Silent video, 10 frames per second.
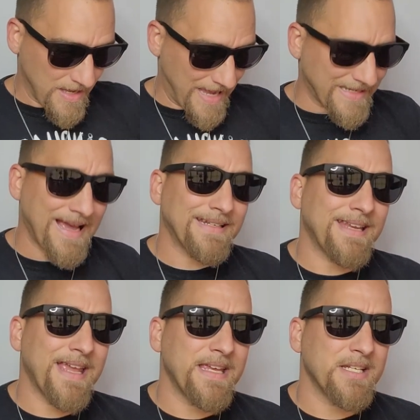I got
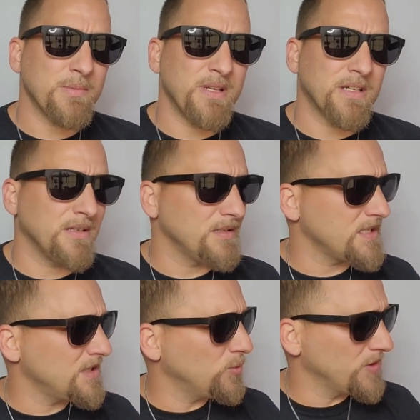enhanced
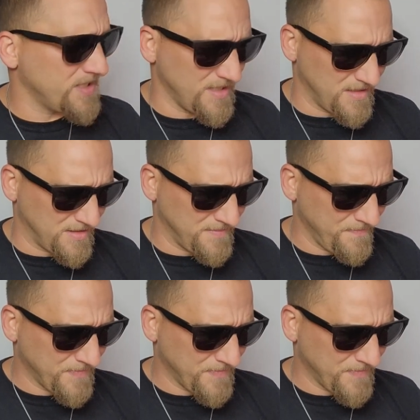because it was uh,